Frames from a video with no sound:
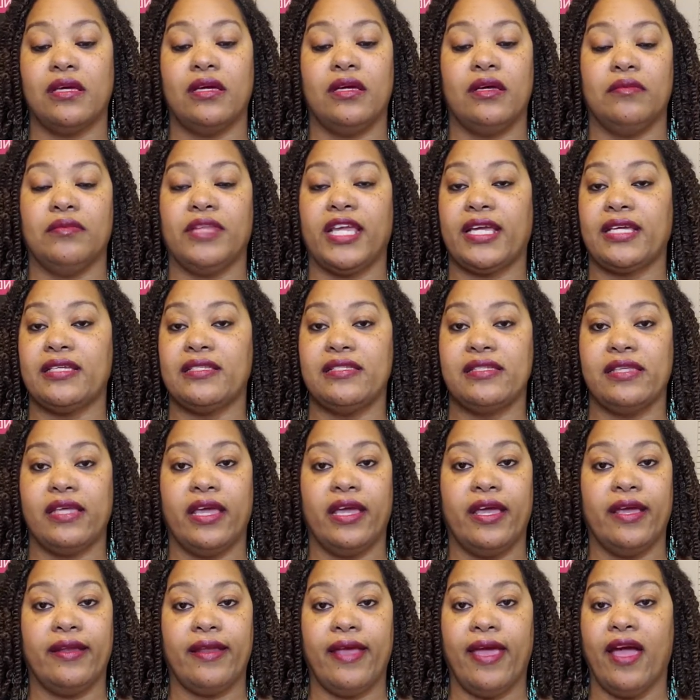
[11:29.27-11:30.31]
Like I
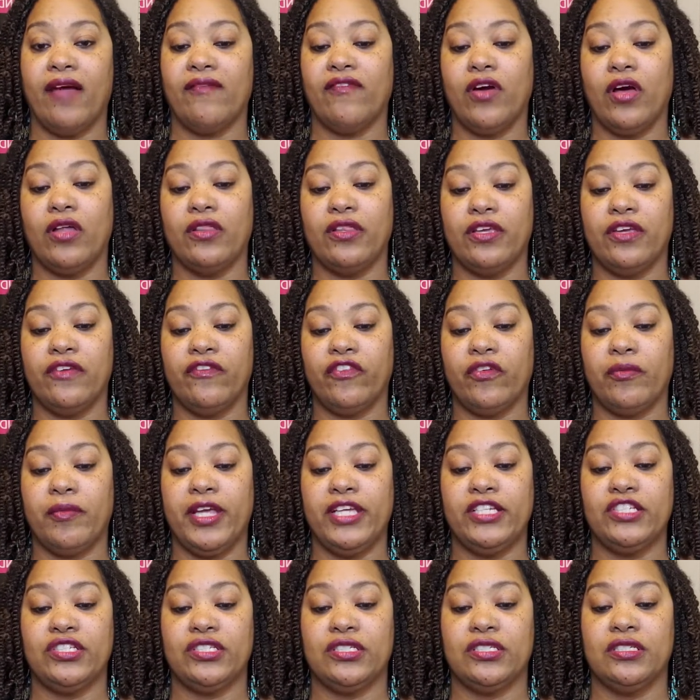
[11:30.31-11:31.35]
said, have all the
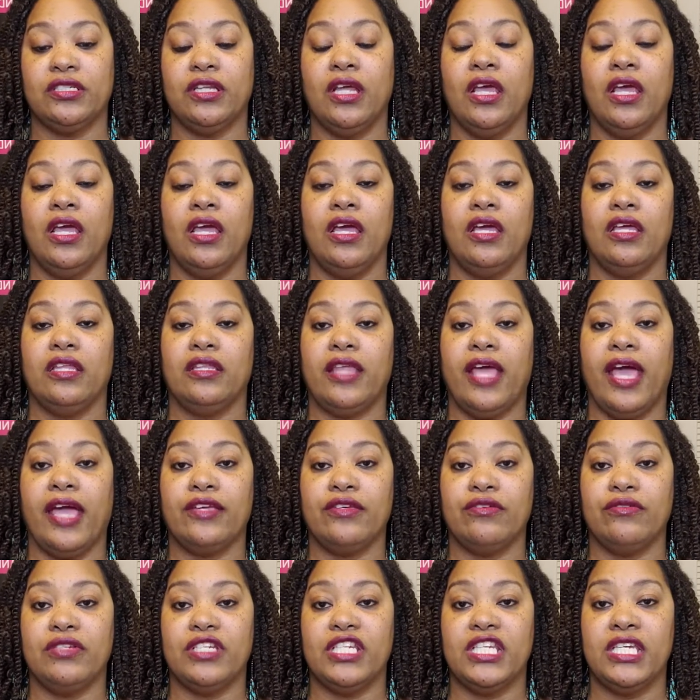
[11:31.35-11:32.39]
information
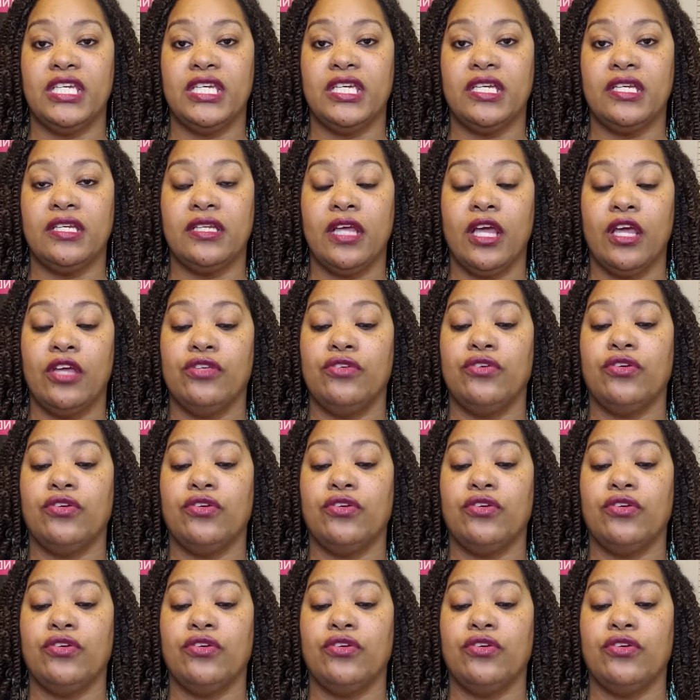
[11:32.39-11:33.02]
that you need.